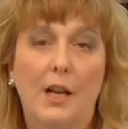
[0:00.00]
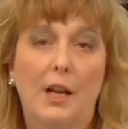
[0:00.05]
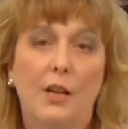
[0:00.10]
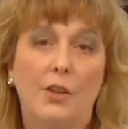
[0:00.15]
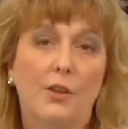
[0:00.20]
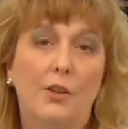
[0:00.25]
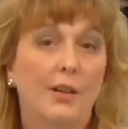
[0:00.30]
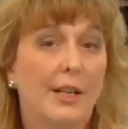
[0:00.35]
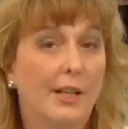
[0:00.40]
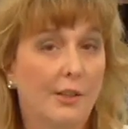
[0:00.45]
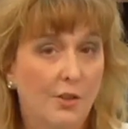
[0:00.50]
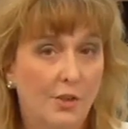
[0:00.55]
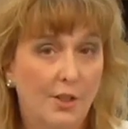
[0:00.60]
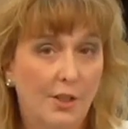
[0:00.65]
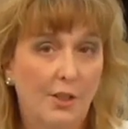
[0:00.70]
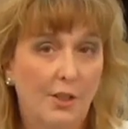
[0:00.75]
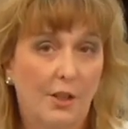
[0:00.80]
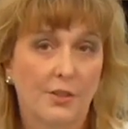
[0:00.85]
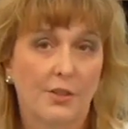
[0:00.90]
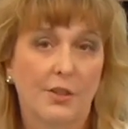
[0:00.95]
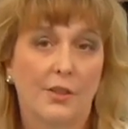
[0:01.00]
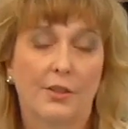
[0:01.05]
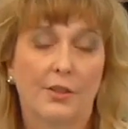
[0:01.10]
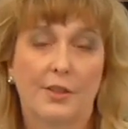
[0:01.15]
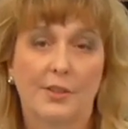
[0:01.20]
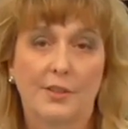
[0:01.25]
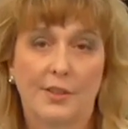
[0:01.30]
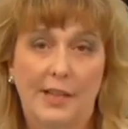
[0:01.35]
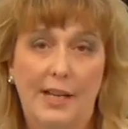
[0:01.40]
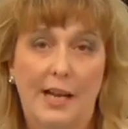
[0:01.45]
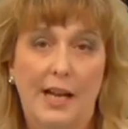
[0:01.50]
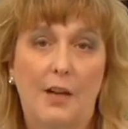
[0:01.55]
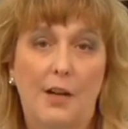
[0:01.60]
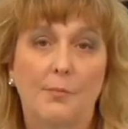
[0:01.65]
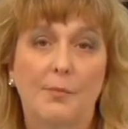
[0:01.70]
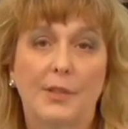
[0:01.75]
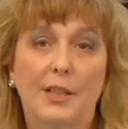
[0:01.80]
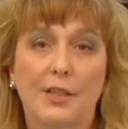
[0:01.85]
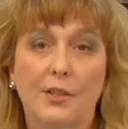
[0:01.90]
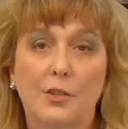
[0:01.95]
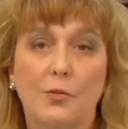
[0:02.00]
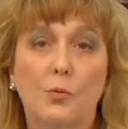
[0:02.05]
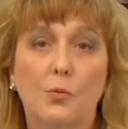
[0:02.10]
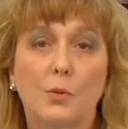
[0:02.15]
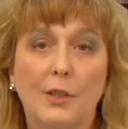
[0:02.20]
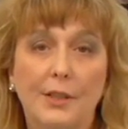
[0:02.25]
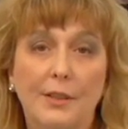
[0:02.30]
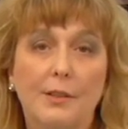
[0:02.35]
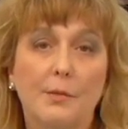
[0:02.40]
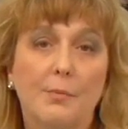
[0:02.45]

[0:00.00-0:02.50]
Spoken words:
Your energy also goes down because with